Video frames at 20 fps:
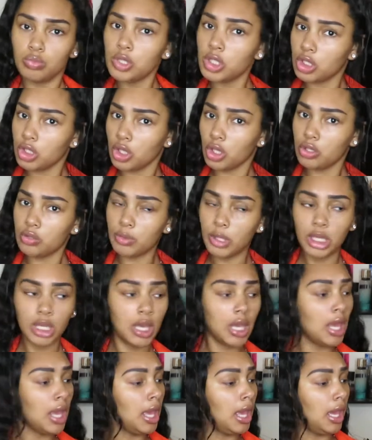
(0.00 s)
Excuse
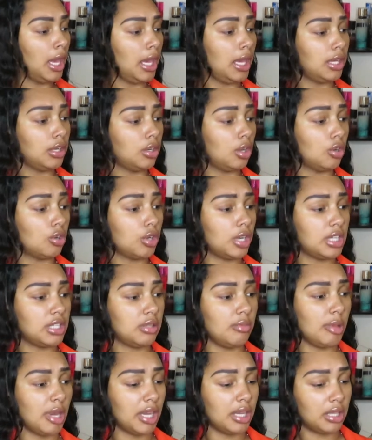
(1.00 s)
me. I had to go crazy
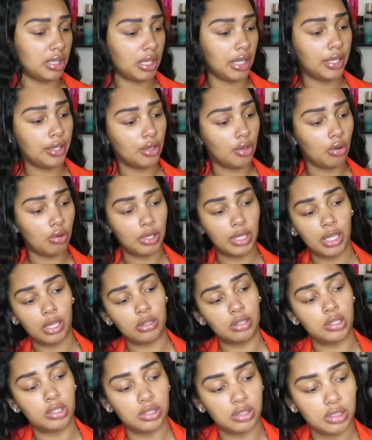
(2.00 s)
buying like going
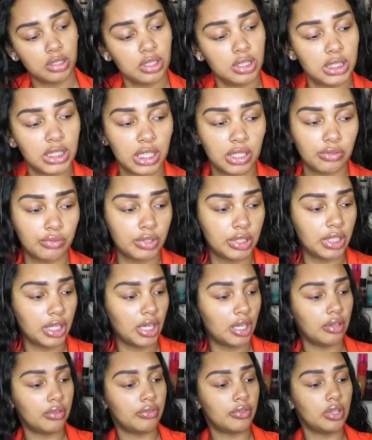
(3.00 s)
out clothes, because I don't really
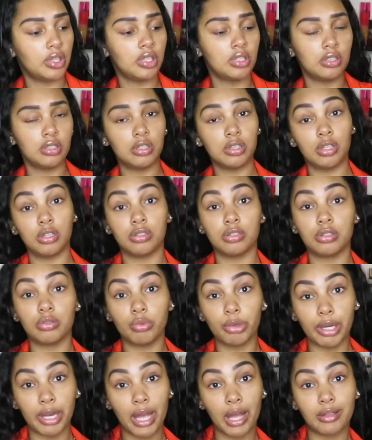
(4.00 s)
have clothes to
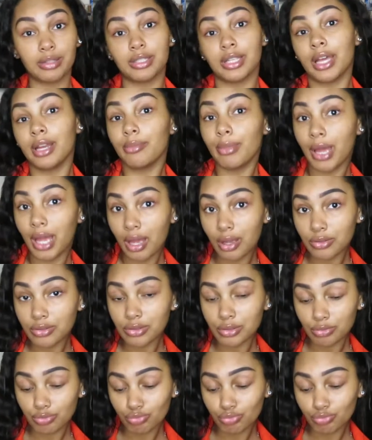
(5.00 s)
wear outside of my house.